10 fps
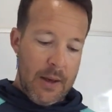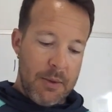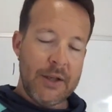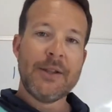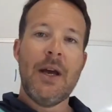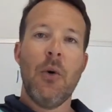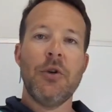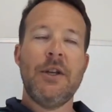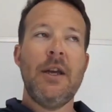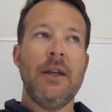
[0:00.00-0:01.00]
because now we're
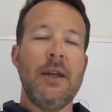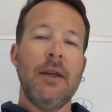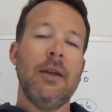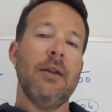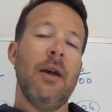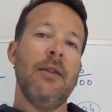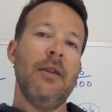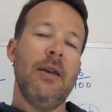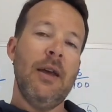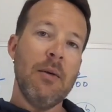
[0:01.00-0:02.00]
taking
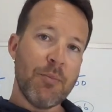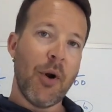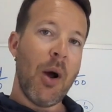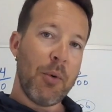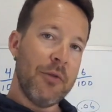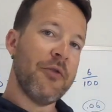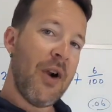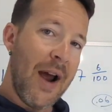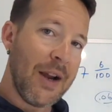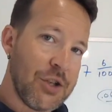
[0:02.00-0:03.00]
the improper
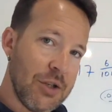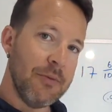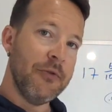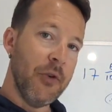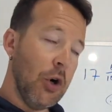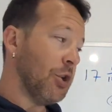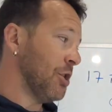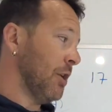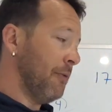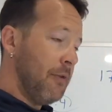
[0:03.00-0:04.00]
fraction
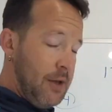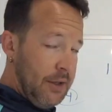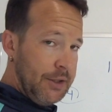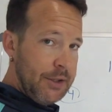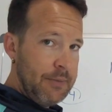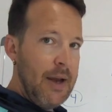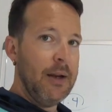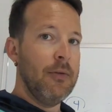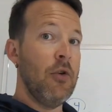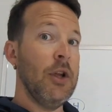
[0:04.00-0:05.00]
version of this and
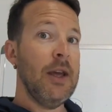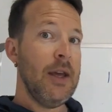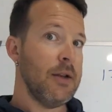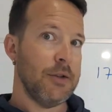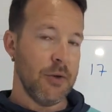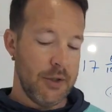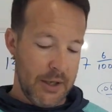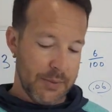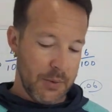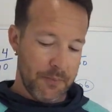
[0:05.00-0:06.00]
converting it into a
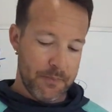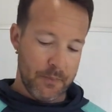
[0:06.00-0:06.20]
decimal.